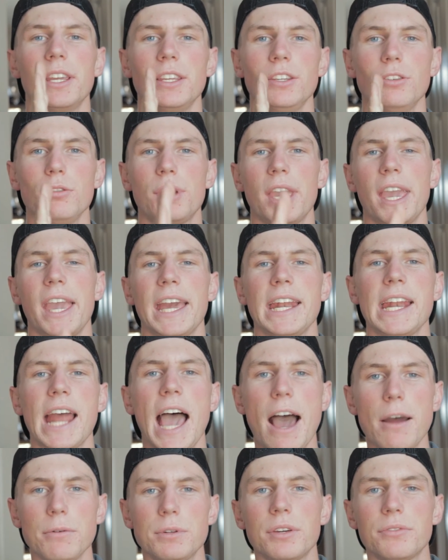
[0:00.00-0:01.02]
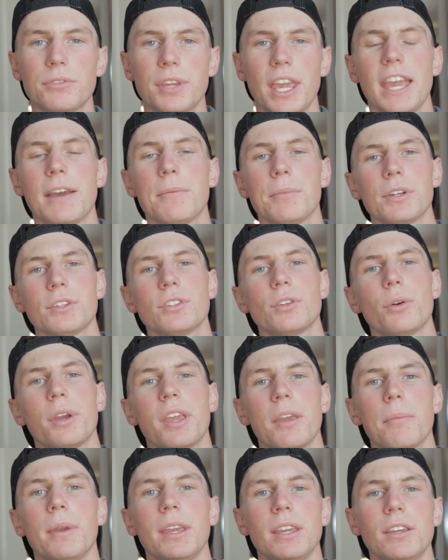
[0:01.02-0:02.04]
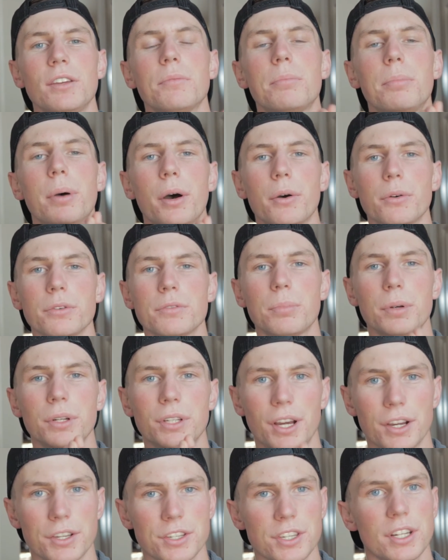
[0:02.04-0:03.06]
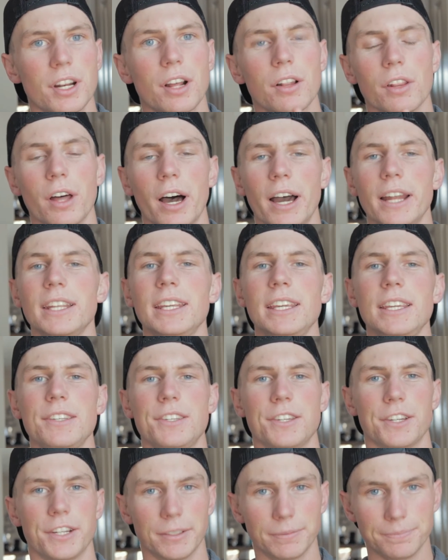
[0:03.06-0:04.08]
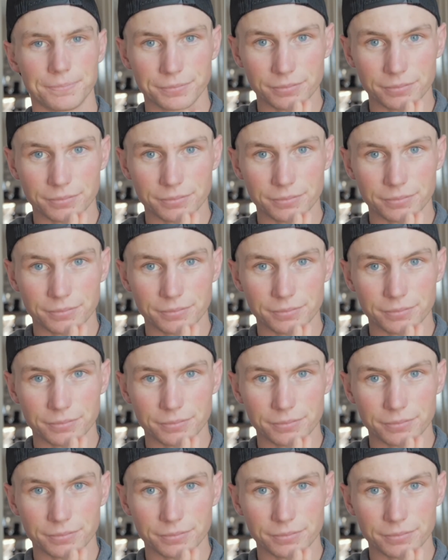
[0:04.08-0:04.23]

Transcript: you can out of camera so it can make your post-production a lot easier.